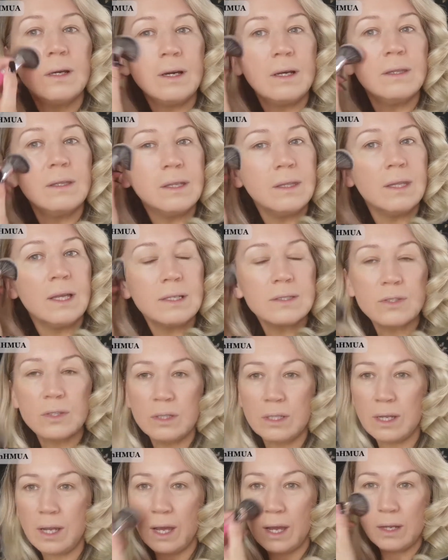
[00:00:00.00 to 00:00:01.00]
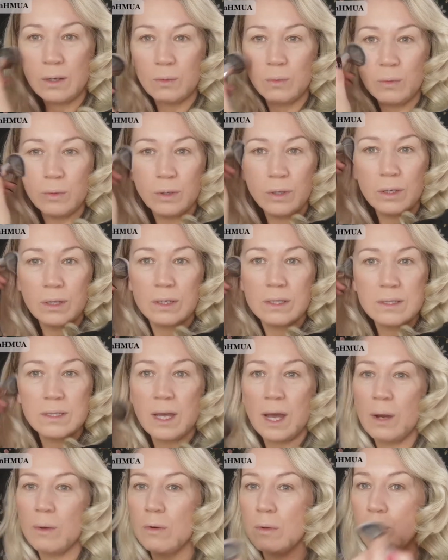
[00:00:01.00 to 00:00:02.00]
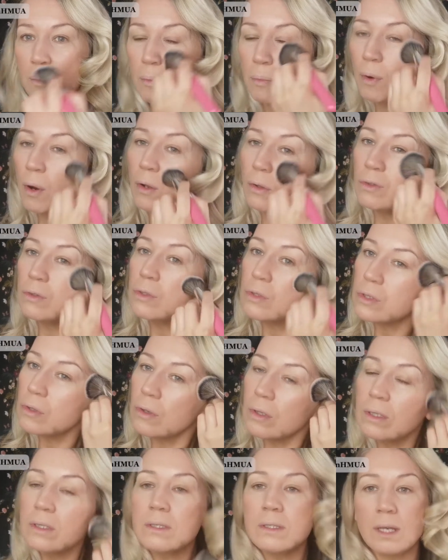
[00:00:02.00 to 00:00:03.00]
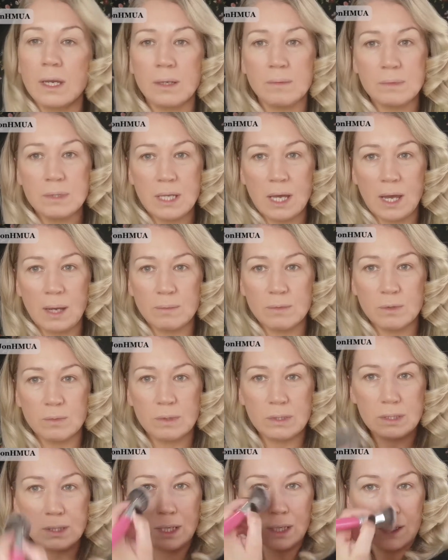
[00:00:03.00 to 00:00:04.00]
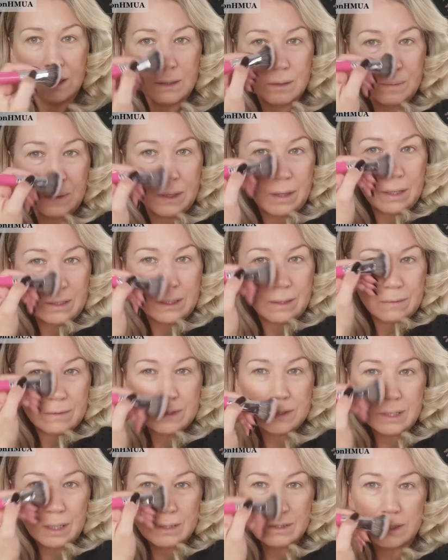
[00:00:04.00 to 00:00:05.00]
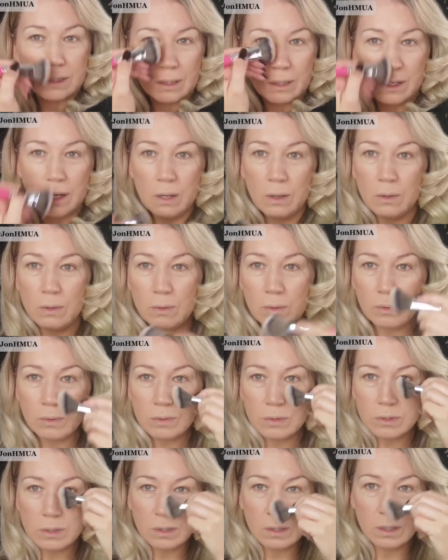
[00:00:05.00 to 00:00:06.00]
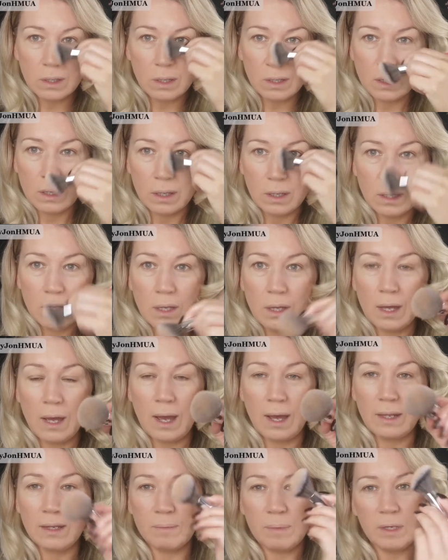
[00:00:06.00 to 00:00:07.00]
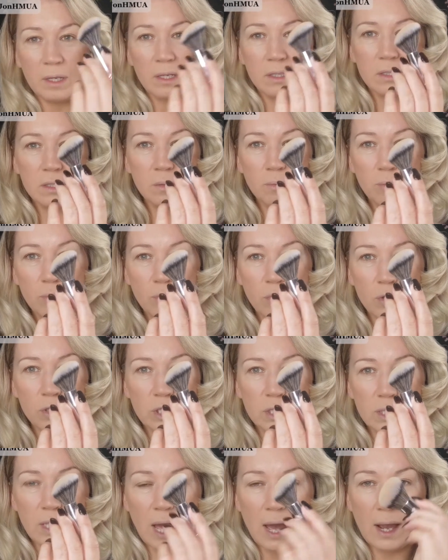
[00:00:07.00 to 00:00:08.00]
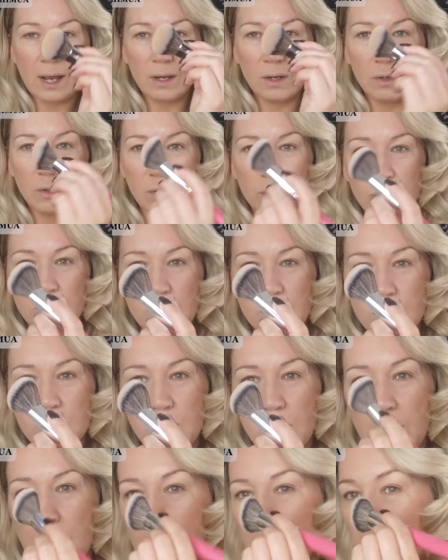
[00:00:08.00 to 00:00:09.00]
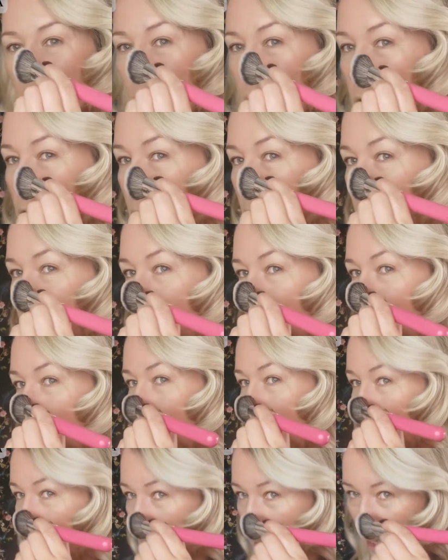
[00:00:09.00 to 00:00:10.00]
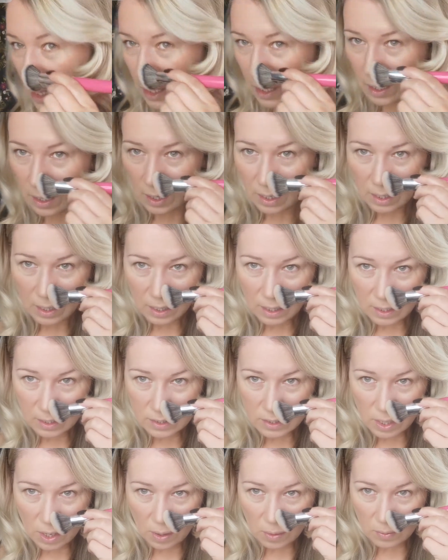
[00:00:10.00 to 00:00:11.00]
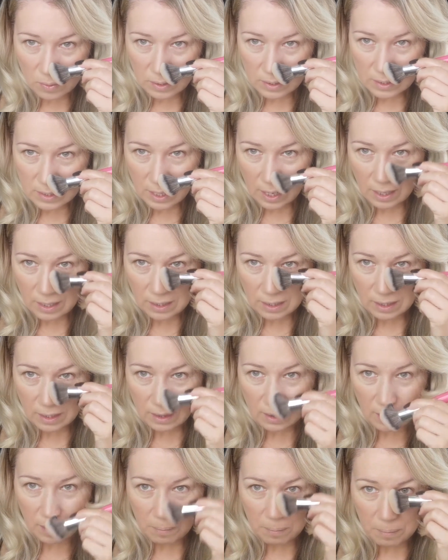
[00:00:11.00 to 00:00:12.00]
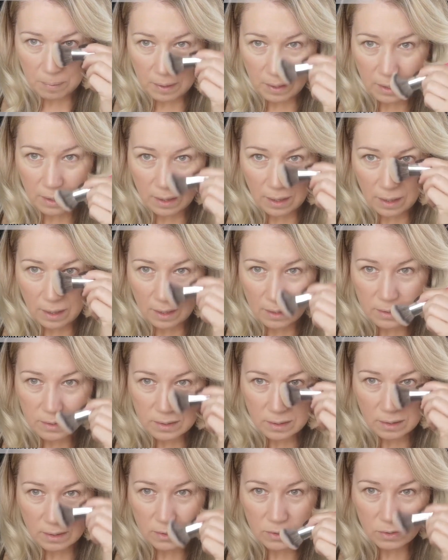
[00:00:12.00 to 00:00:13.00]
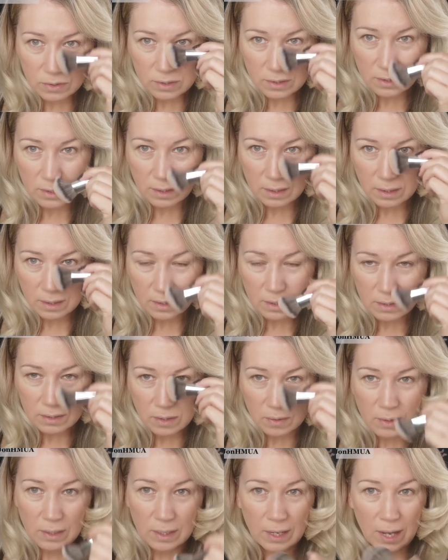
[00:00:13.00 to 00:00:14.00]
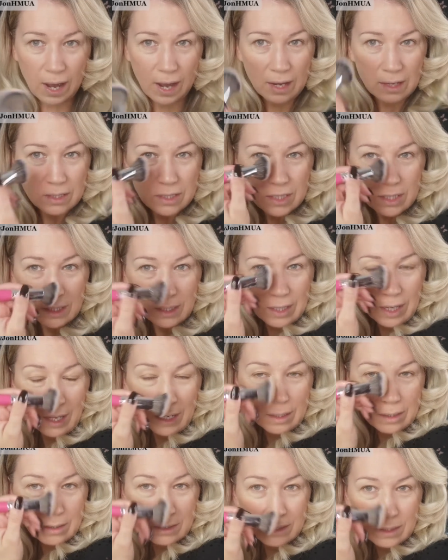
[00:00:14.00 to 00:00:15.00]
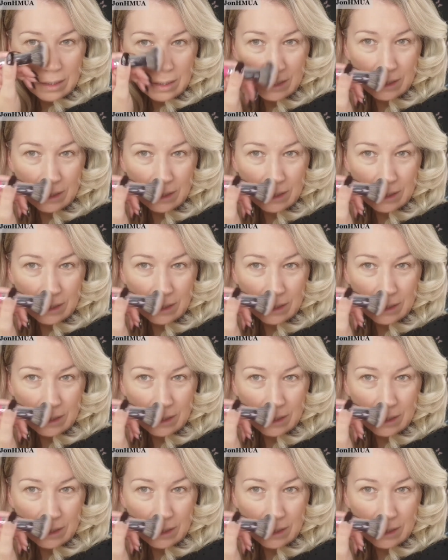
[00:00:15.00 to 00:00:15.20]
And then that's going to kind of work as our bronzer at the same time. So I'm going to take a little bit of that down the sides of the nose. And because the brush is angled, when I push this in, it's only taking that bit there. So it's only catching the end.